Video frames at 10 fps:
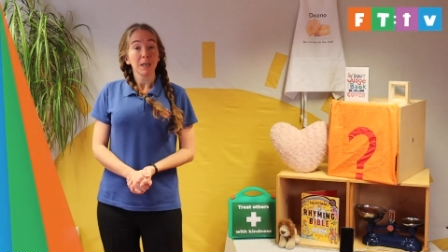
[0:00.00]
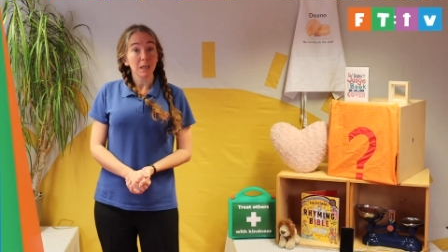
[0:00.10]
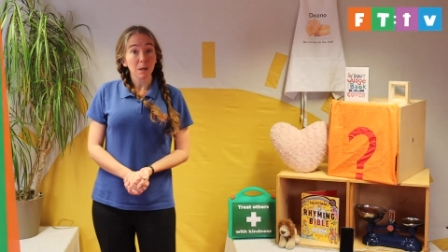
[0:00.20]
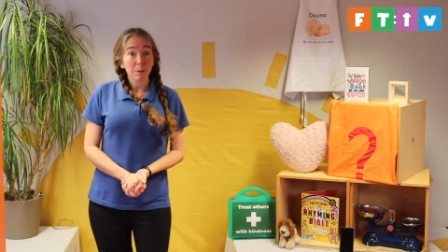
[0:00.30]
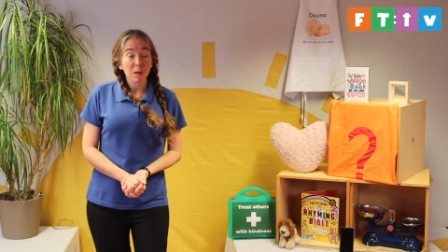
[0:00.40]
In
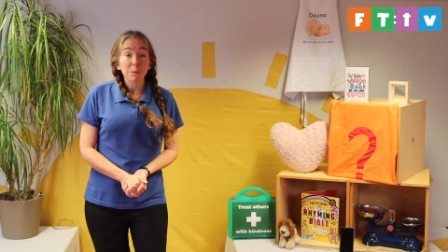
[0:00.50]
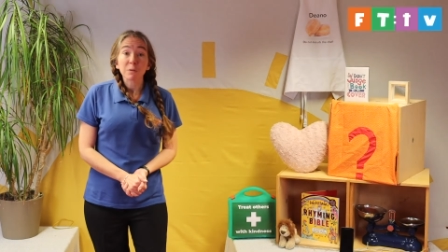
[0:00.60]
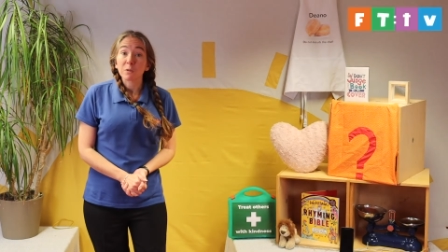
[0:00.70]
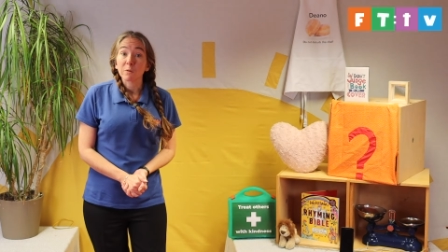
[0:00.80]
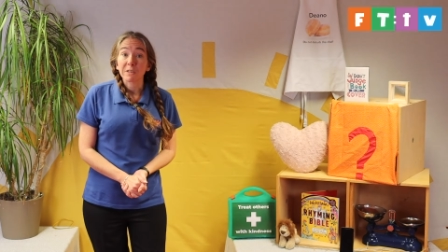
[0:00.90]
our Bible
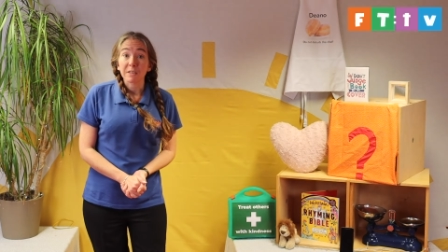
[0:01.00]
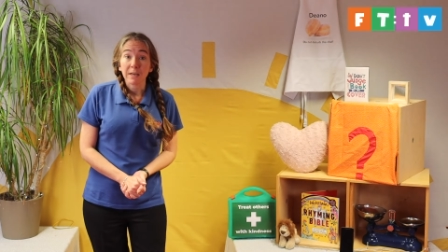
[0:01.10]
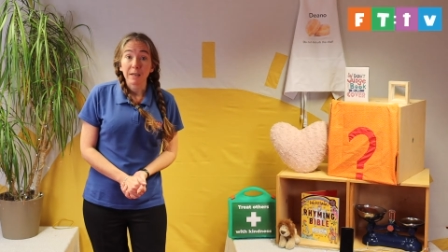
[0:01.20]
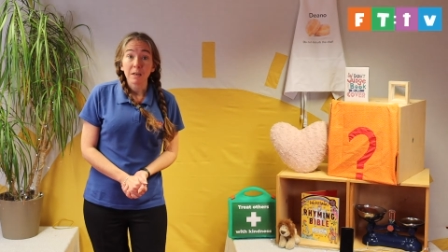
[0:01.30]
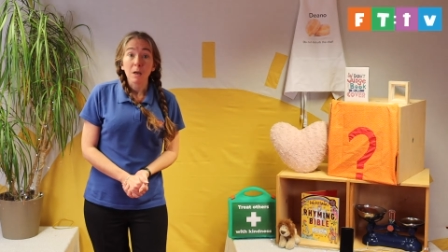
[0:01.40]
story
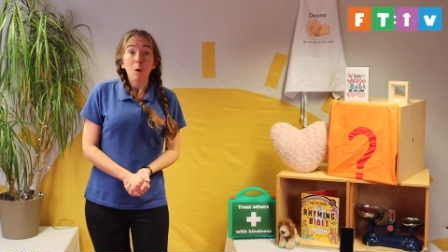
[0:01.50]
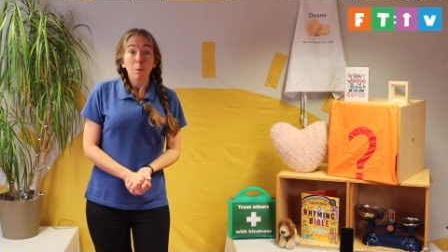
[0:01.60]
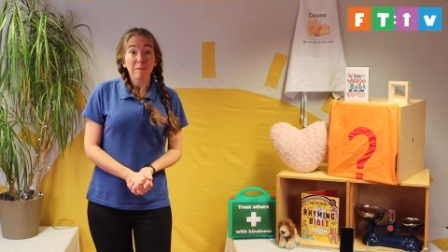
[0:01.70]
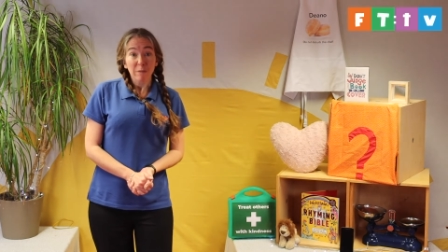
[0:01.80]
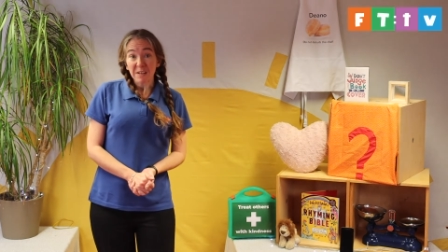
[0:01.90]
today,
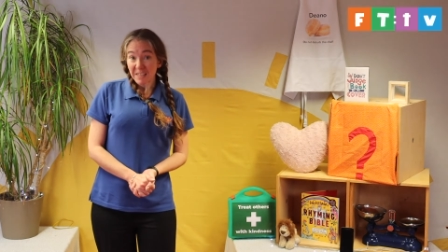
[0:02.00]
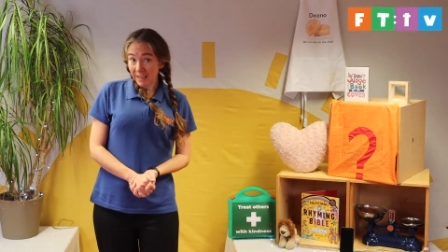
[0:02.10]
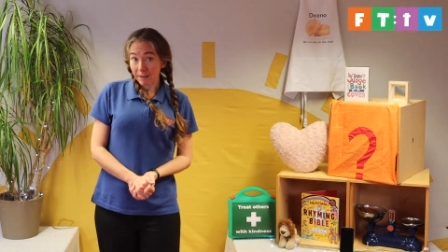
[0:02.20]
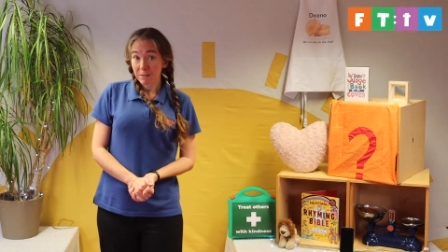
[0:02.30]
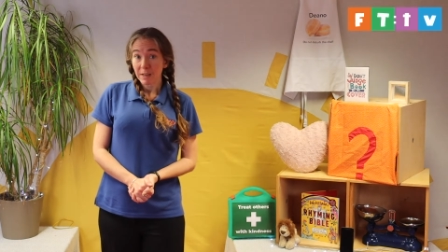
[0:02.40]
we're finding
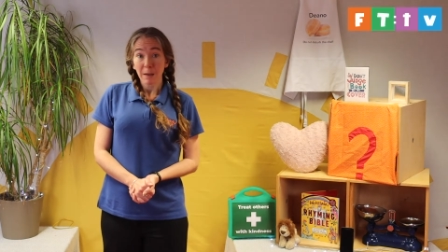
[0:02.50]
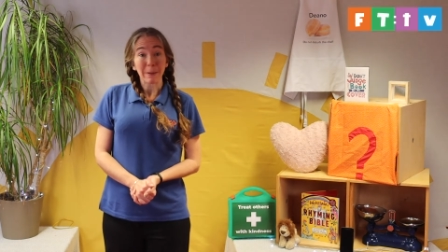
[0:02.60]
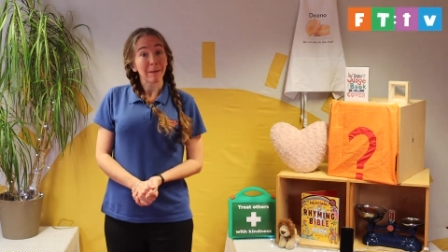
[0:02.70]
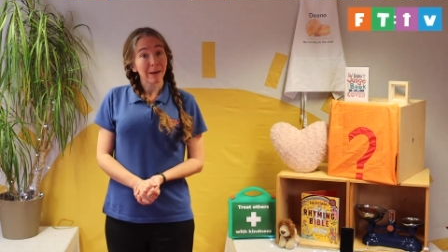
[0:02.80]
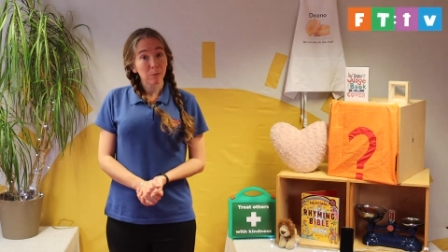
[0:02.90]
out
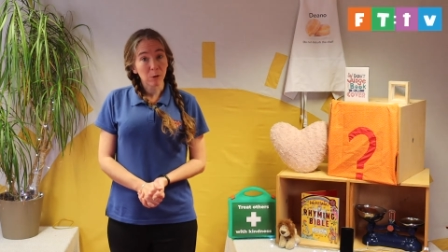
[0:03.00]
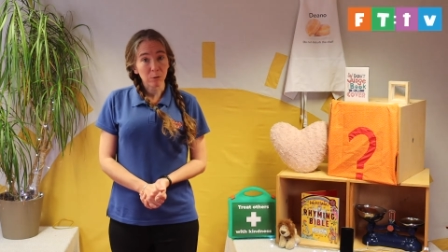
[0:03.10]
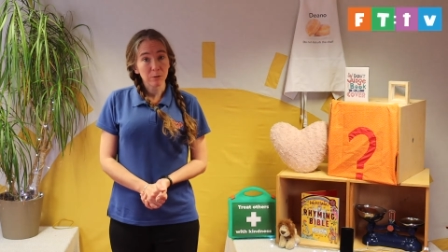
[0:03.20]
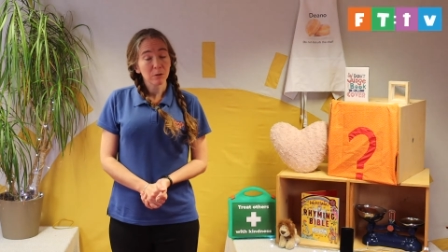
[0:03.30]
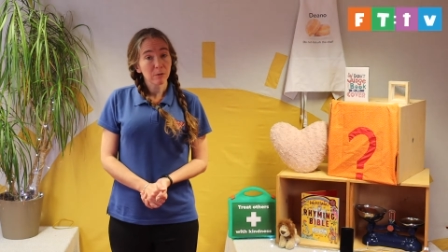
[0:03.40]
about how
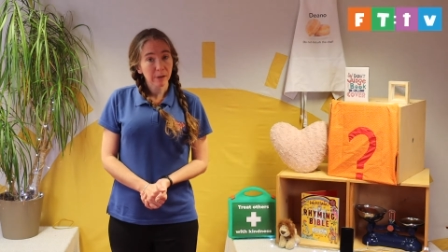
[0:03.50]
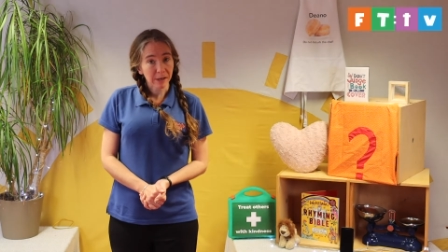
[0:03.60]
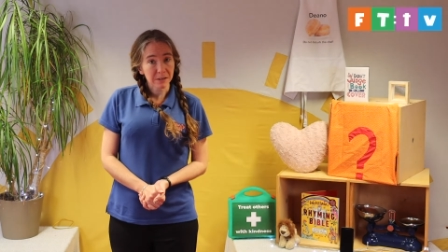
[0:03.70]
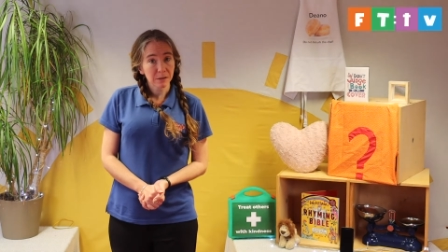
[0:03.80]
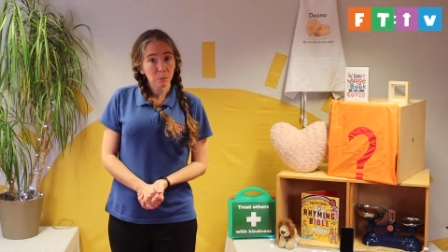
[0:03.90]
God created the